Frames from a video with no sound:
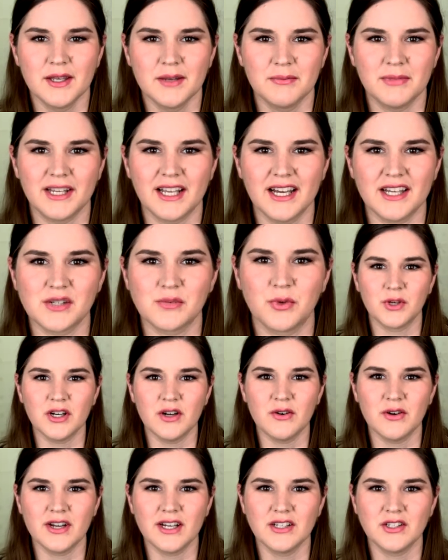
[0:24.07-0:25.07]
because we're
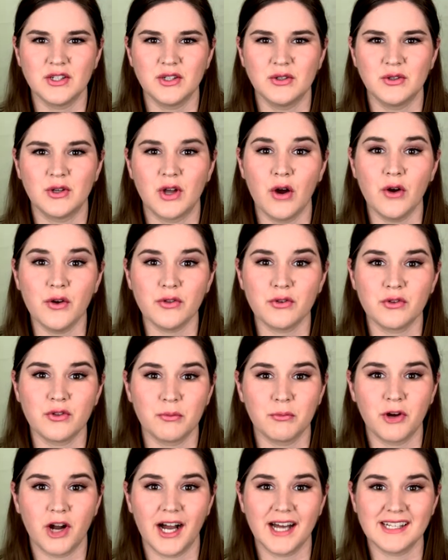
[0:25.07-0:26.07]
going to go through the
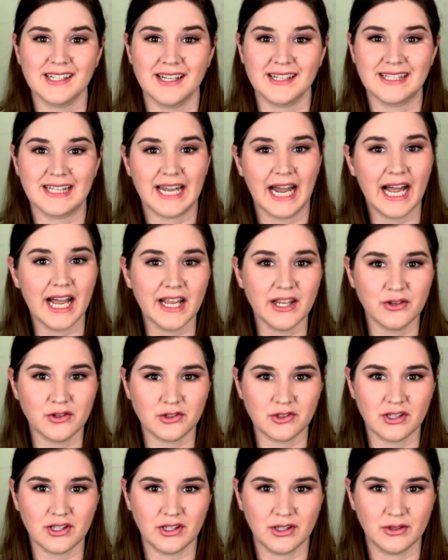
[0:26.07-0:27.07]
process that I
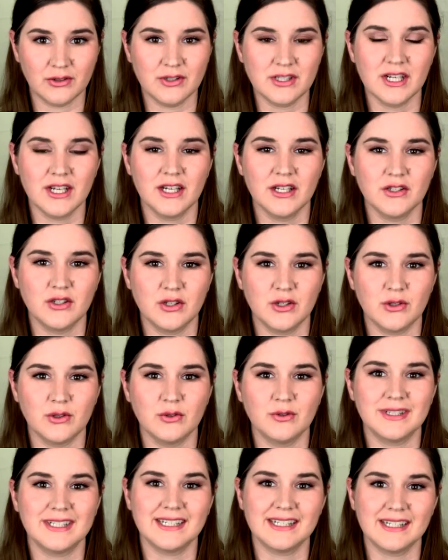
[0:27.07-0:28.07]
usually use
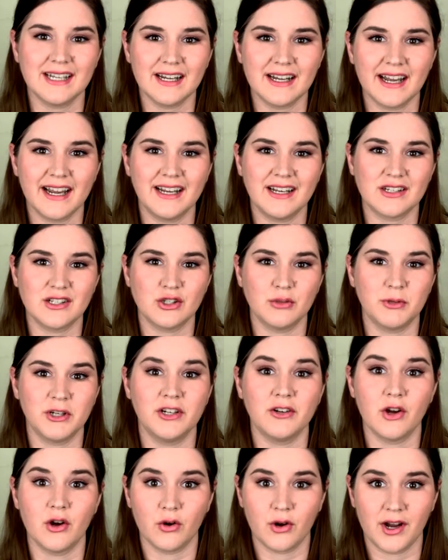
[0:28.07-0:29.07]
to design a
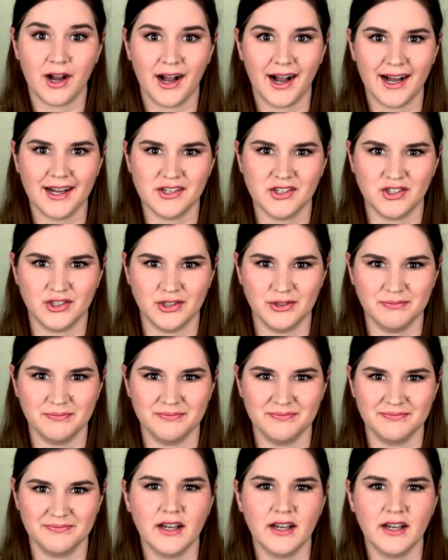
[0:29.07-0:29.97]
superhero costume.